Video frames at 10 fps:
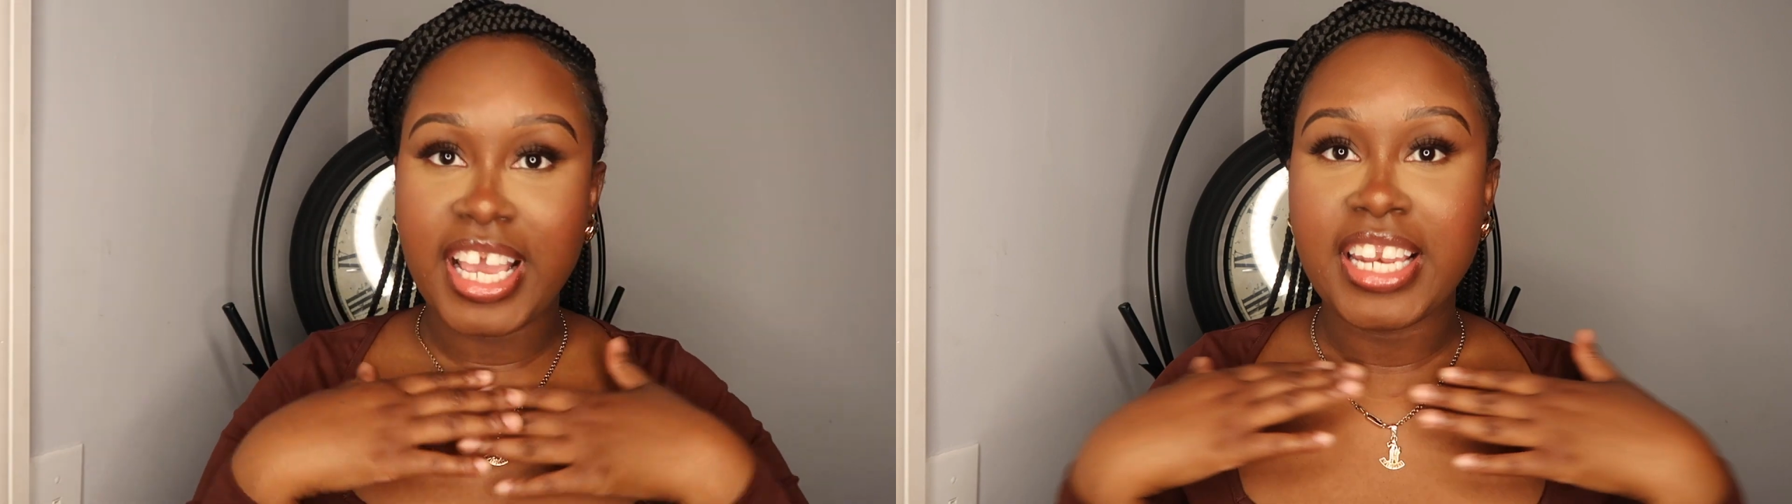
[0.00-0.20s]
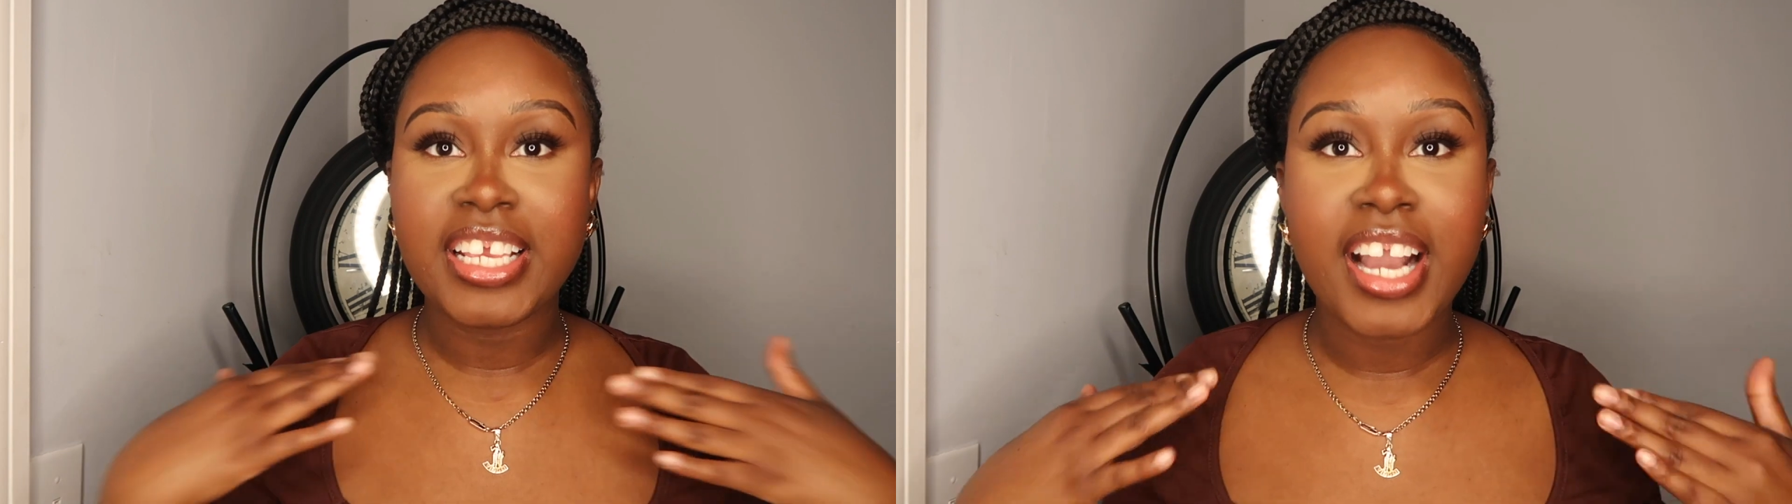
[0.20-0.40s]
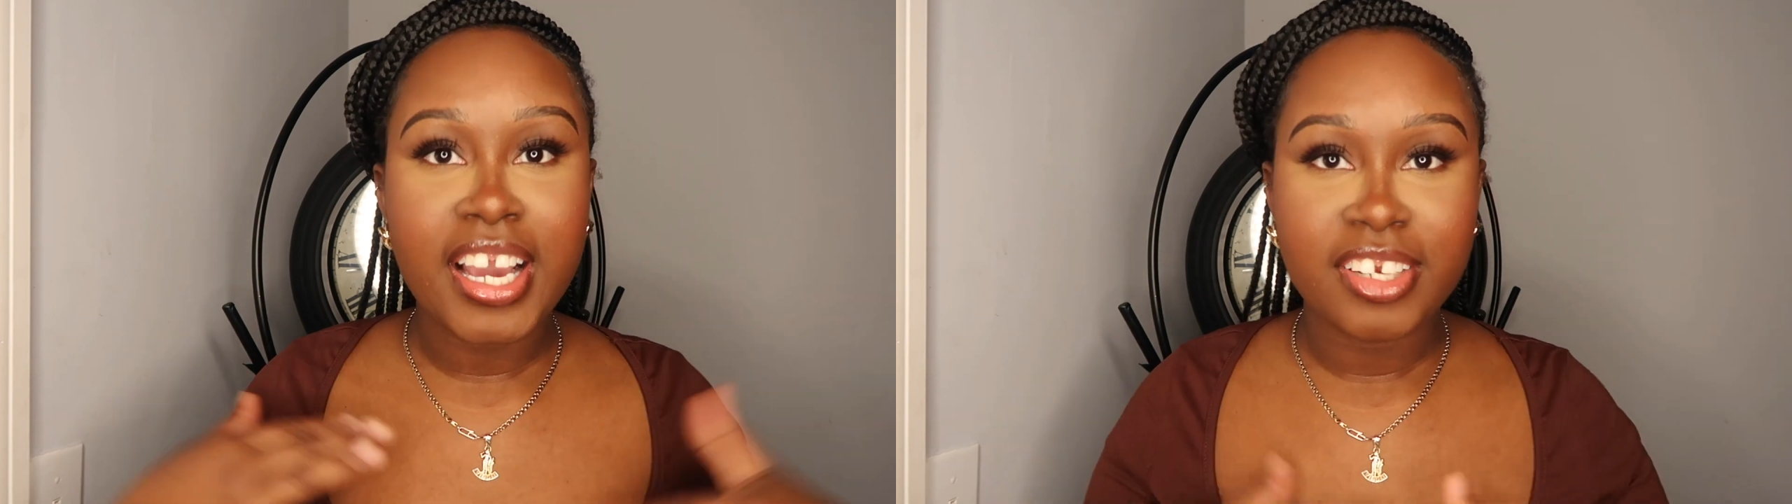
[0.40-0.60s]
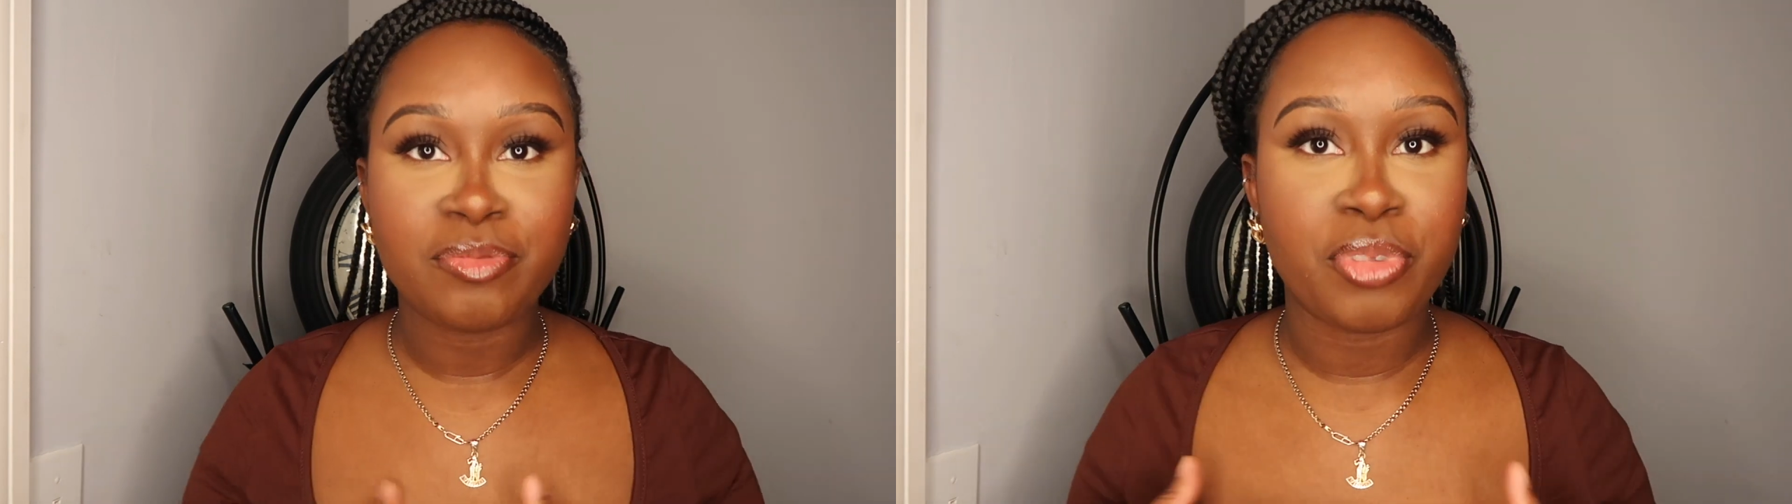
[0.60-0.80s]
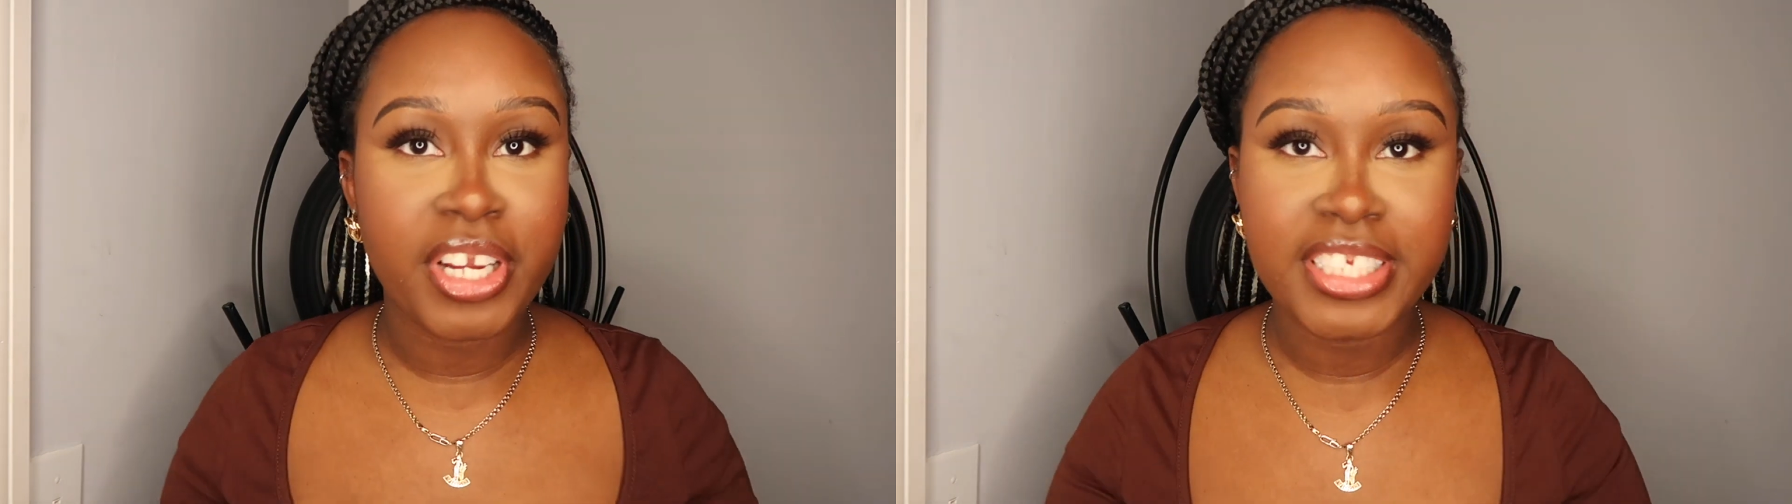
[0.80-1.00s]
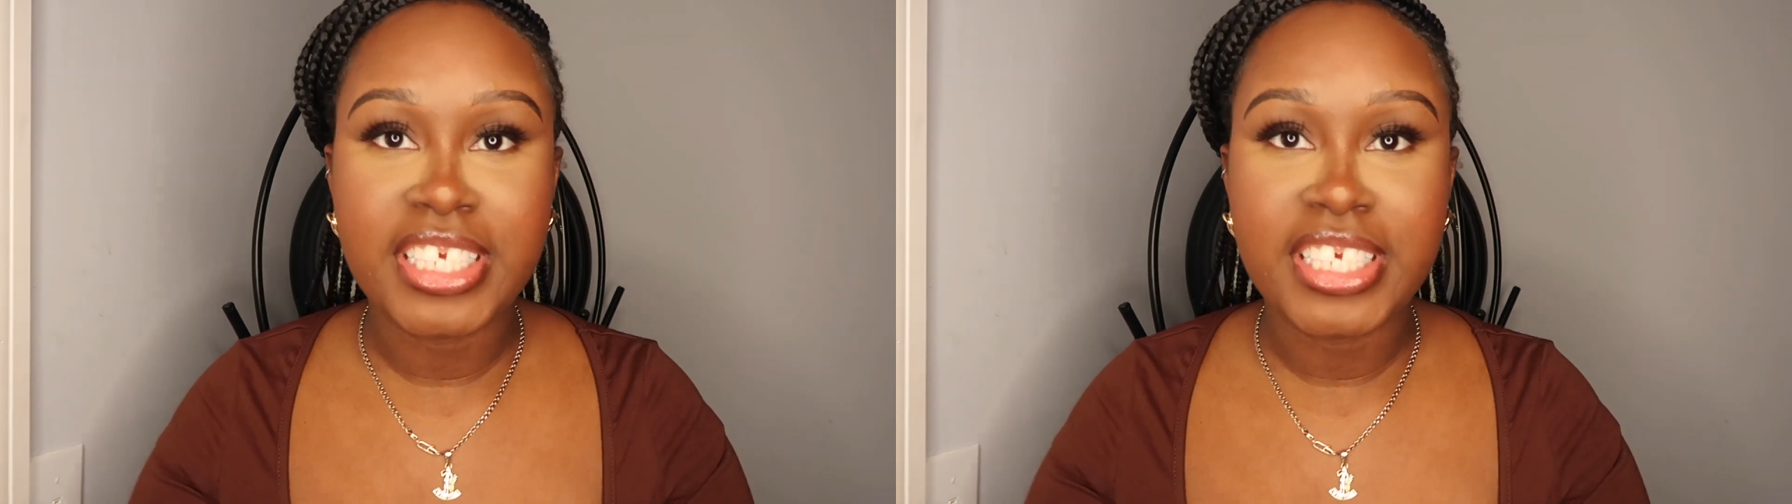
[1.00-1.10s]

any kind of braids.